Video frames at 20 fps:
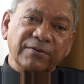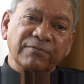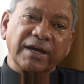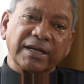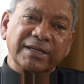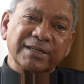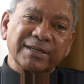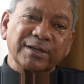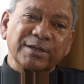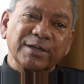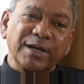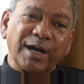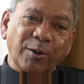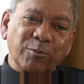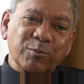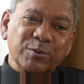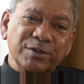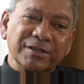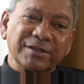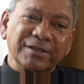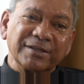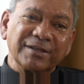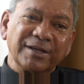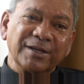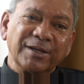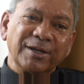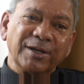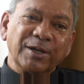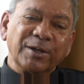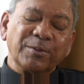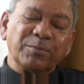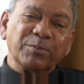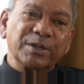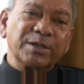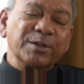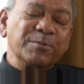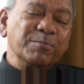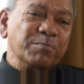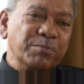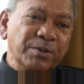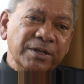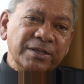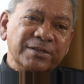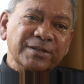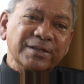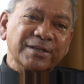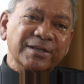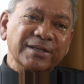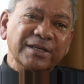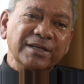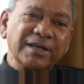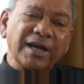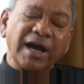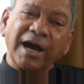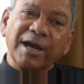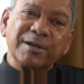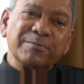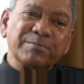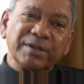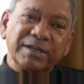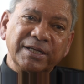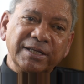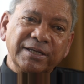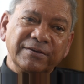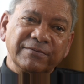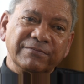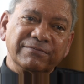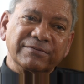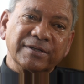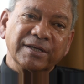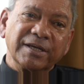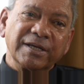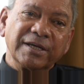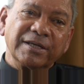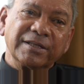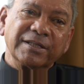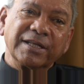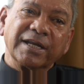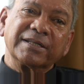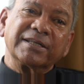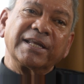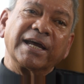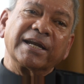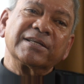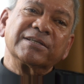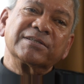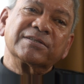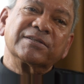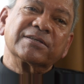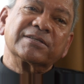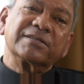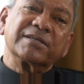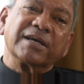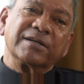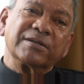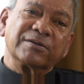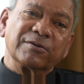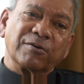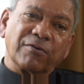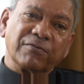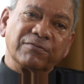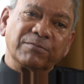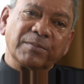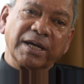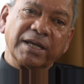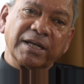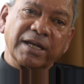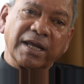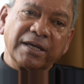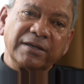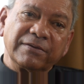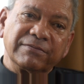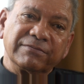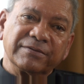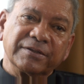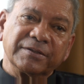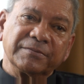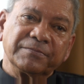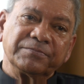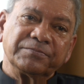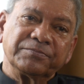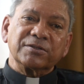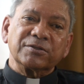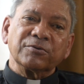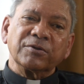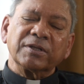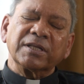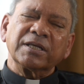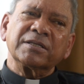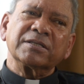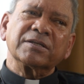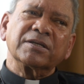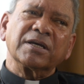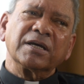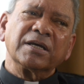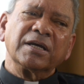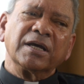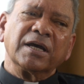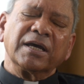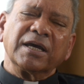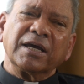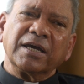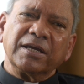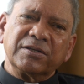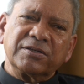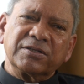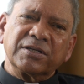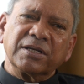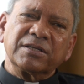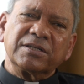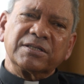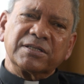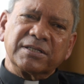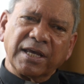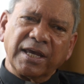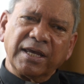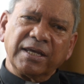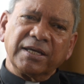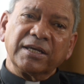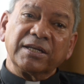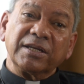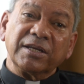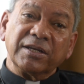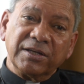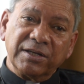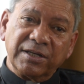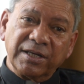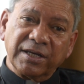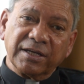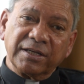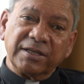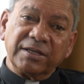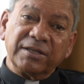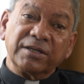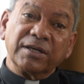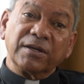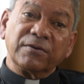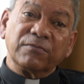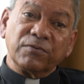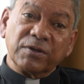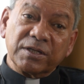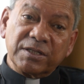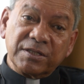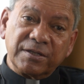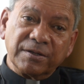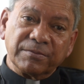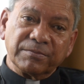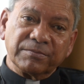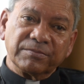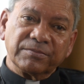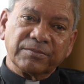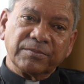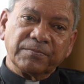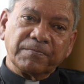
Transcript: Vatican Council. But implicitly, I believed that that is the center of my life. You know, there is an ancient saying in India, Indian wisdom,